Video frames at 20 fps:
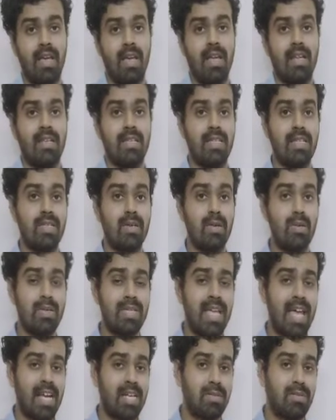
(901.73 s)
Discourse
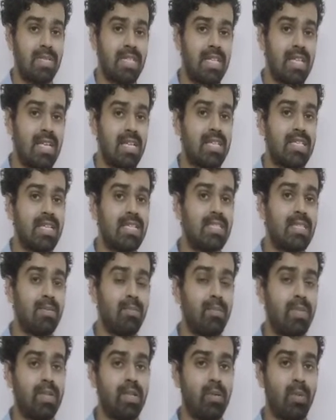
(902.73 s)
activity is a
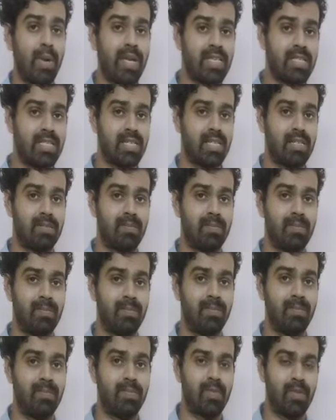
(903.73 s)
simple question.
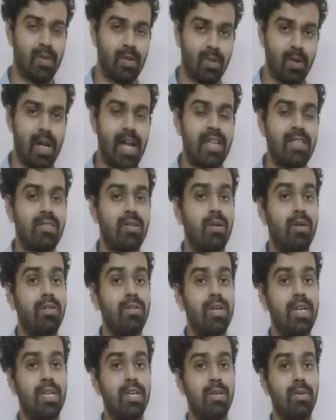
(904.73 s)
You guys already
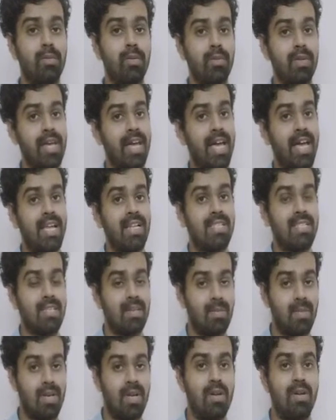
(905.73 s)
know the answer
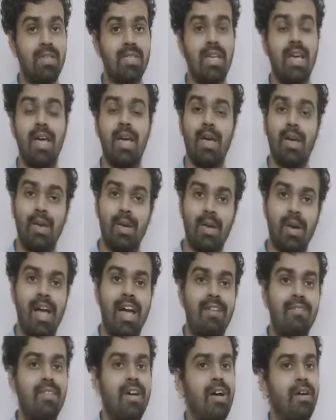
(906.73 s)
because you
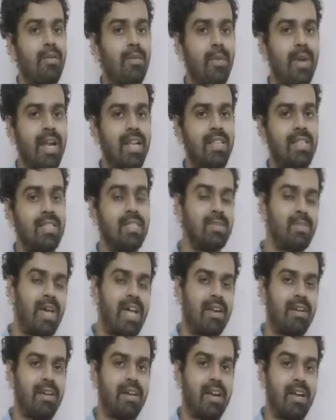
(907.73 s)
have read this
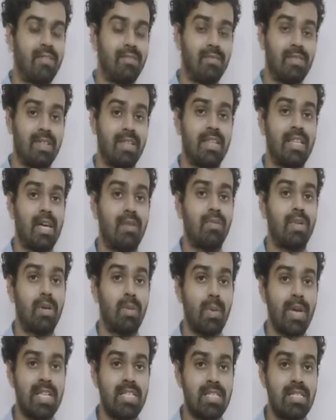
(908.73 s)
paragraph. Now the
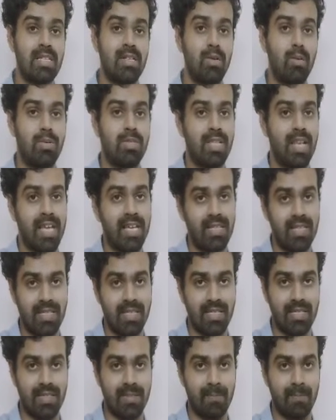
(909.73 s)
question goes like this.